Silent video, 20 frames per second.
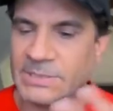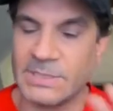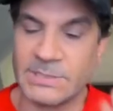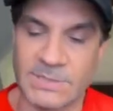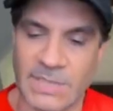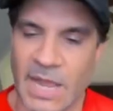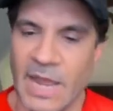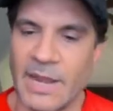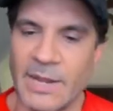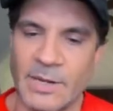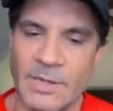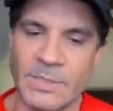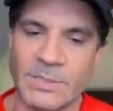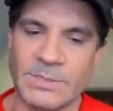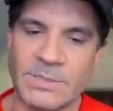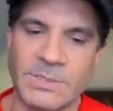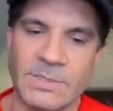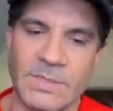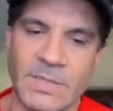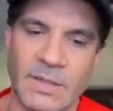
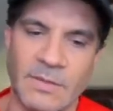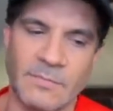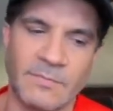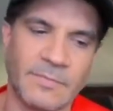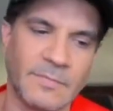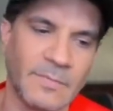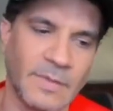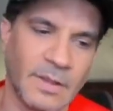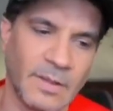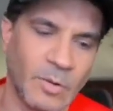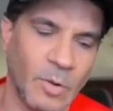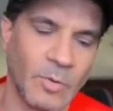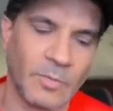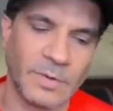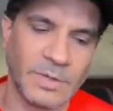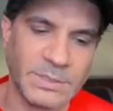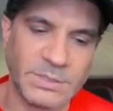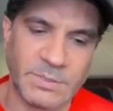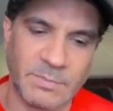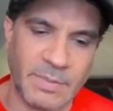designers
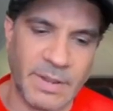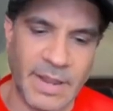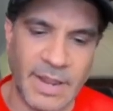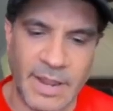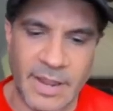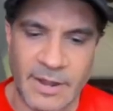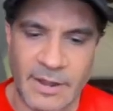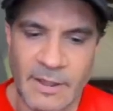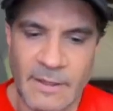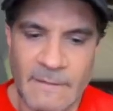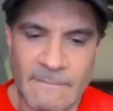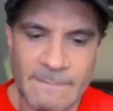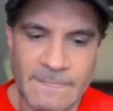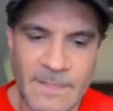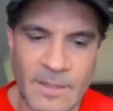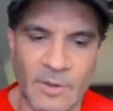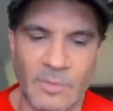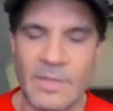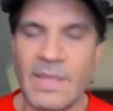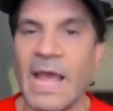over in Japan.
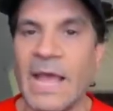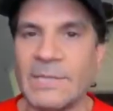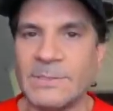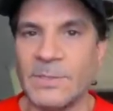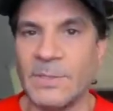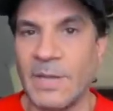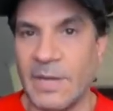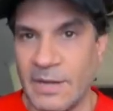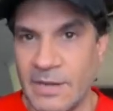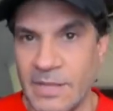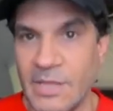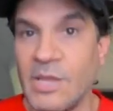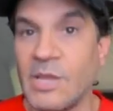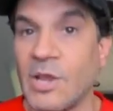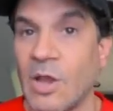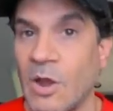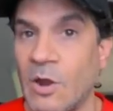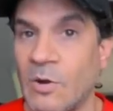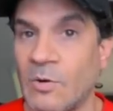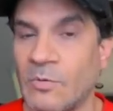The guys who did
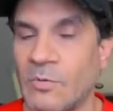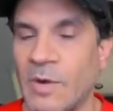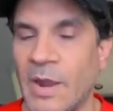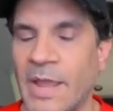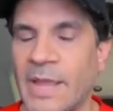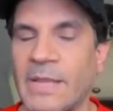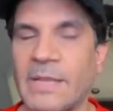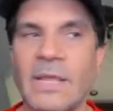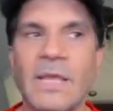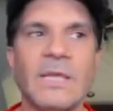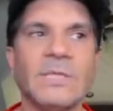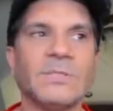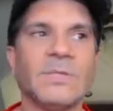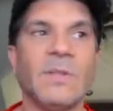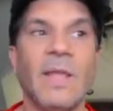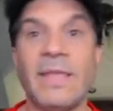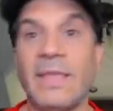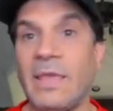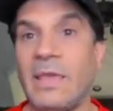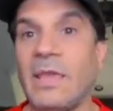Eco, right? So
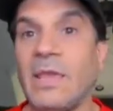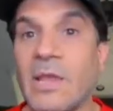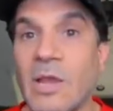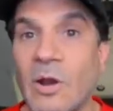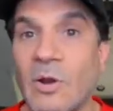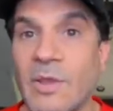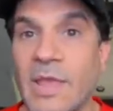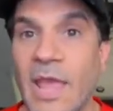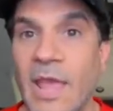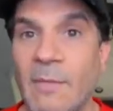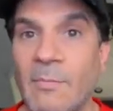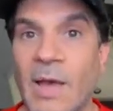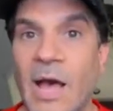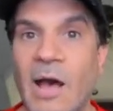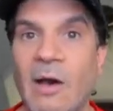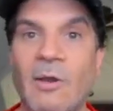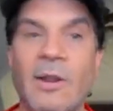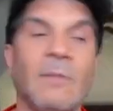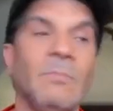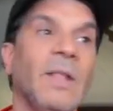like Eco came
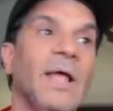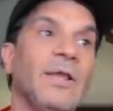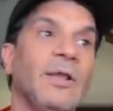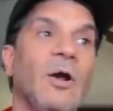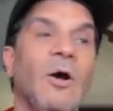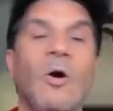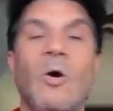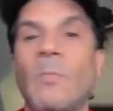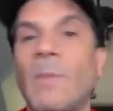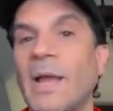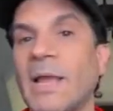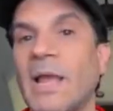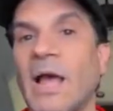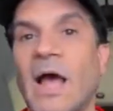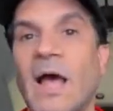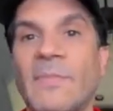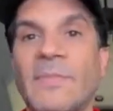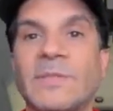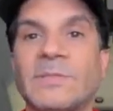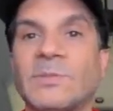out, and I'm like, oh my
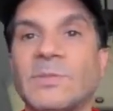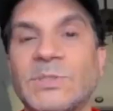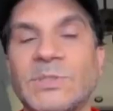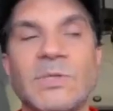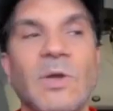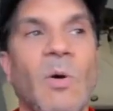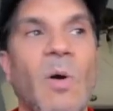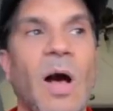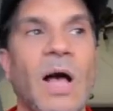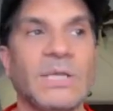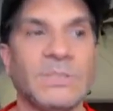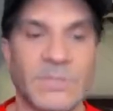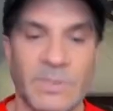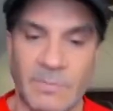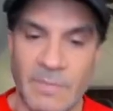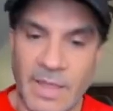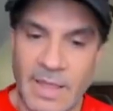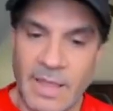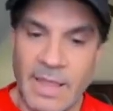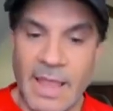god, this was so
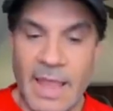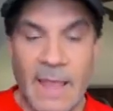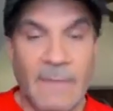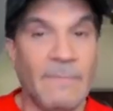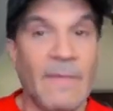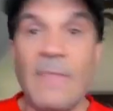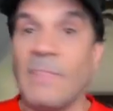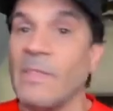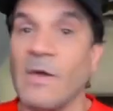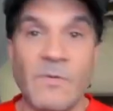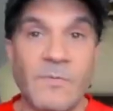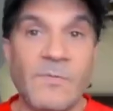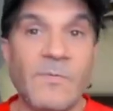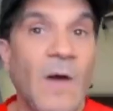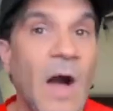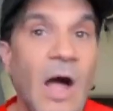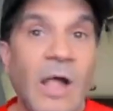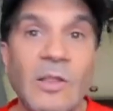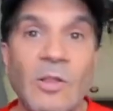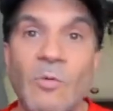awesome. And then the
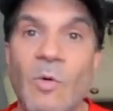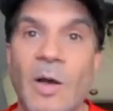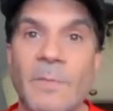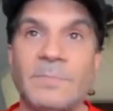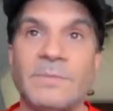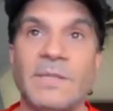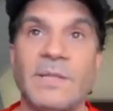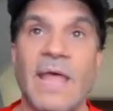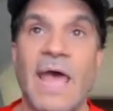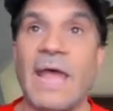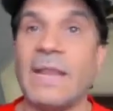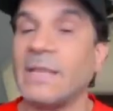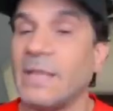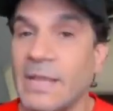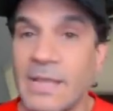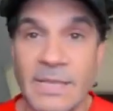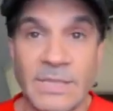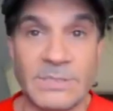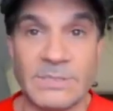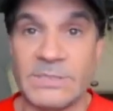follow up to that
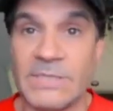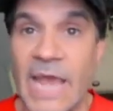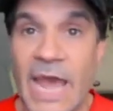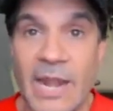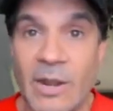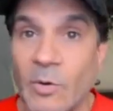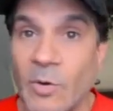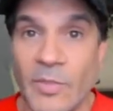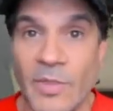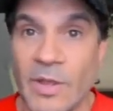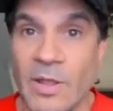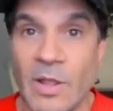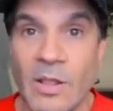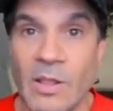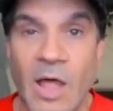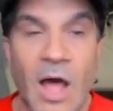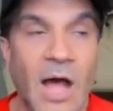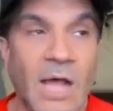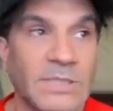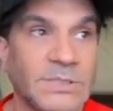is Shadow of the
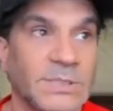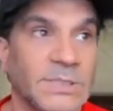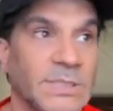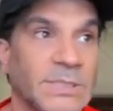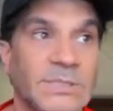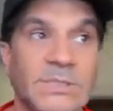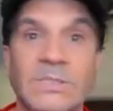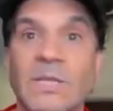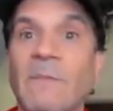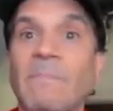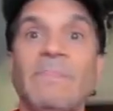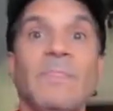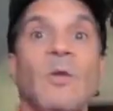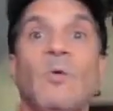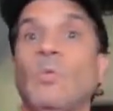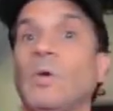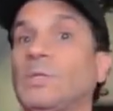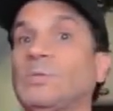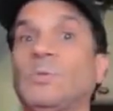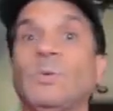Colossus,
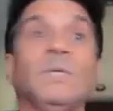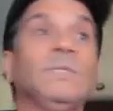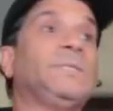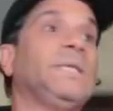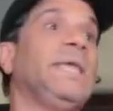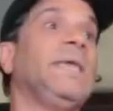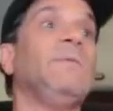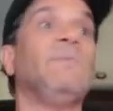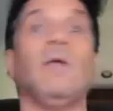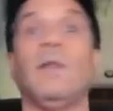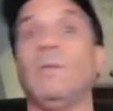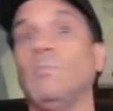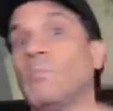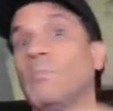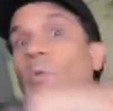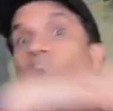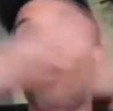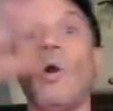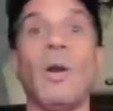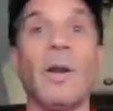which was even
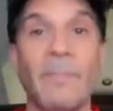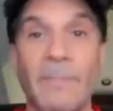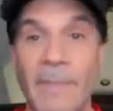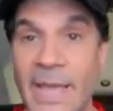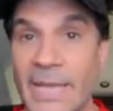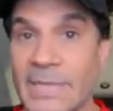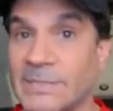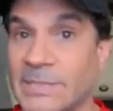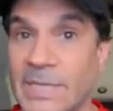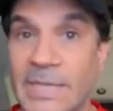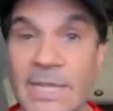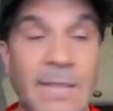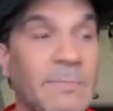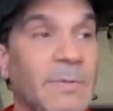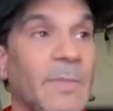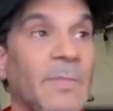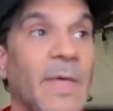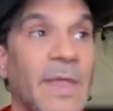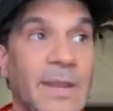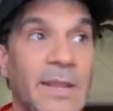more amazing
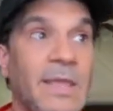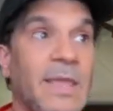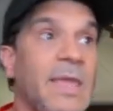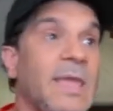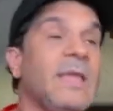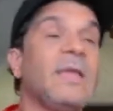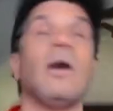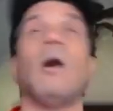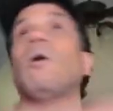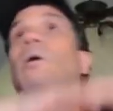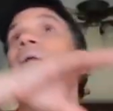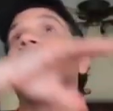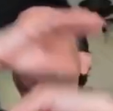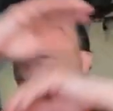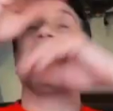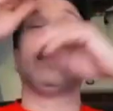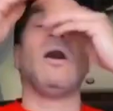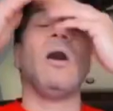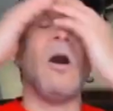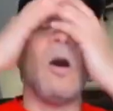even than Eco. And I was
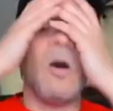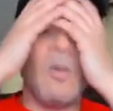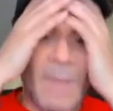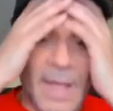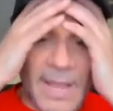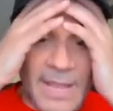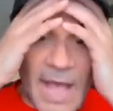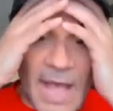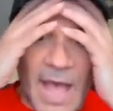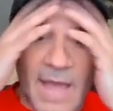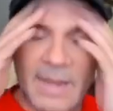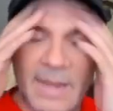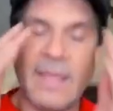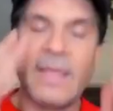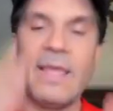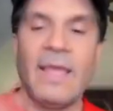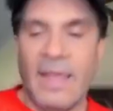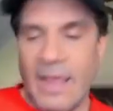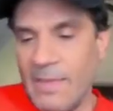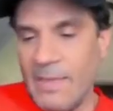like, oh my god,
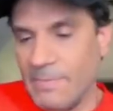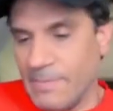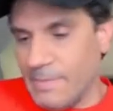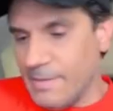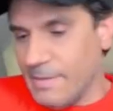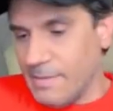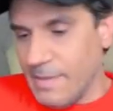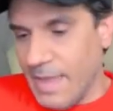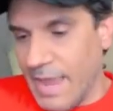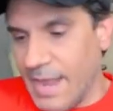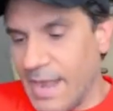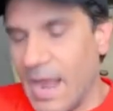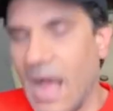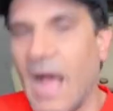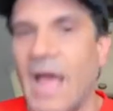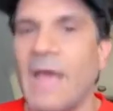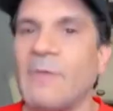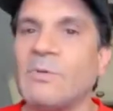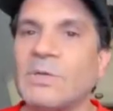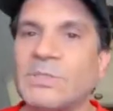and
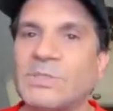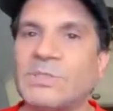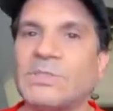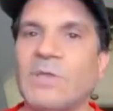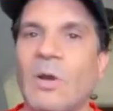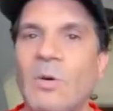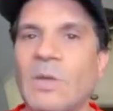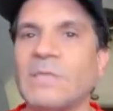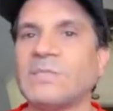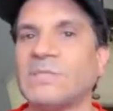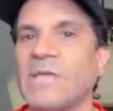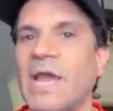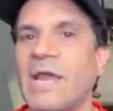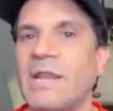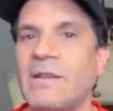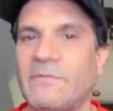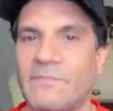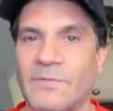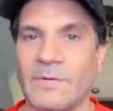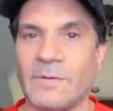I was so
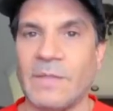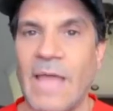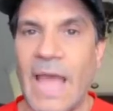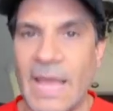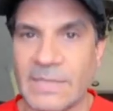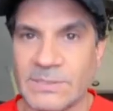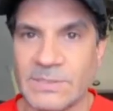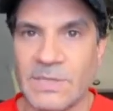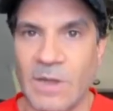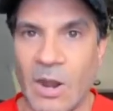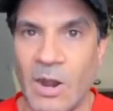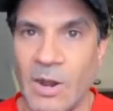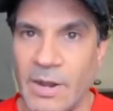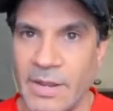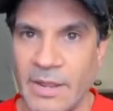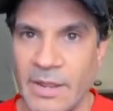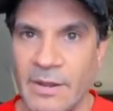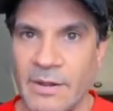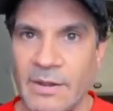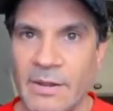excited for Last
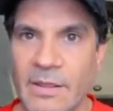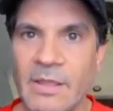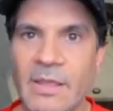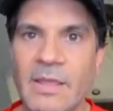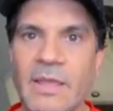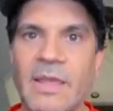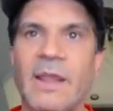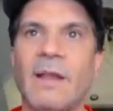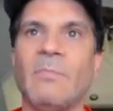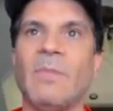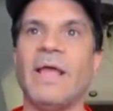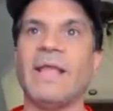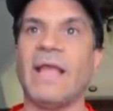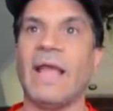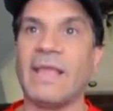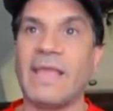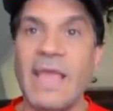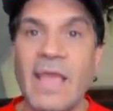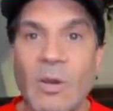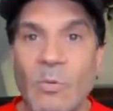Guardian. And I'm like, I
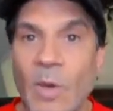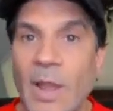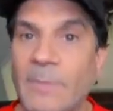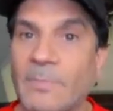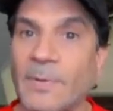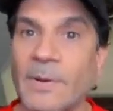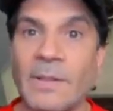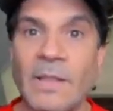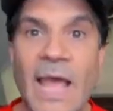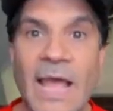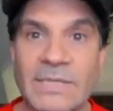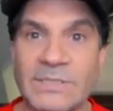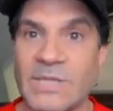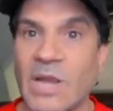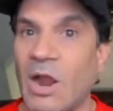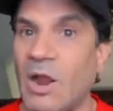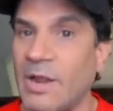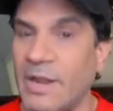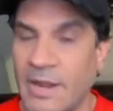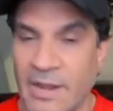can't wait for The Last
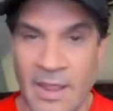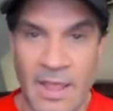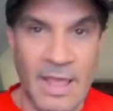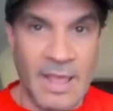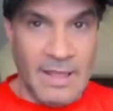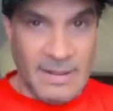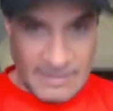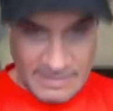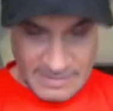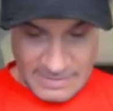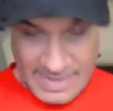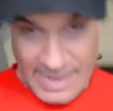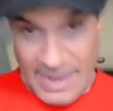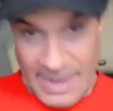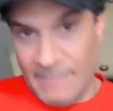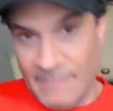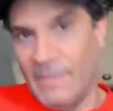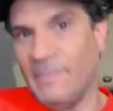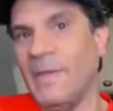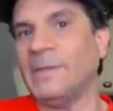Guardian.
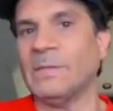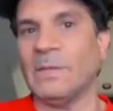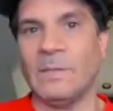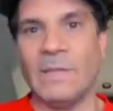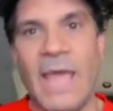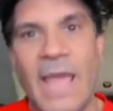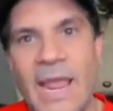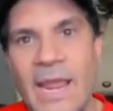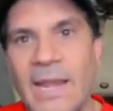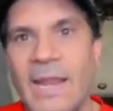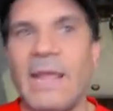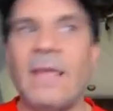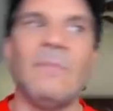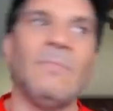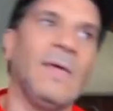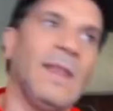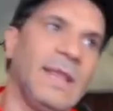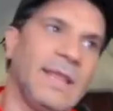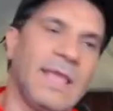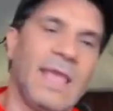And then they delayed it,
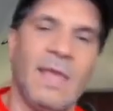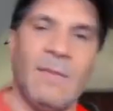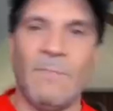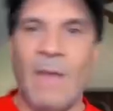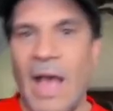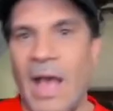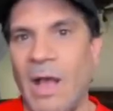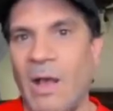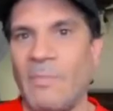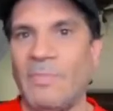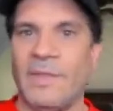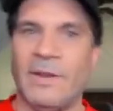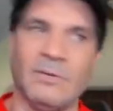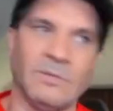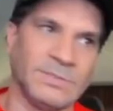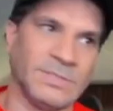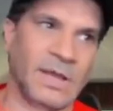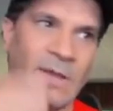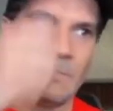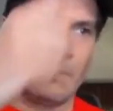and then it came out, and then it
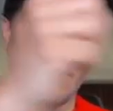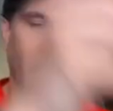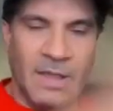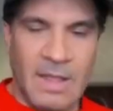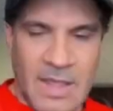was off.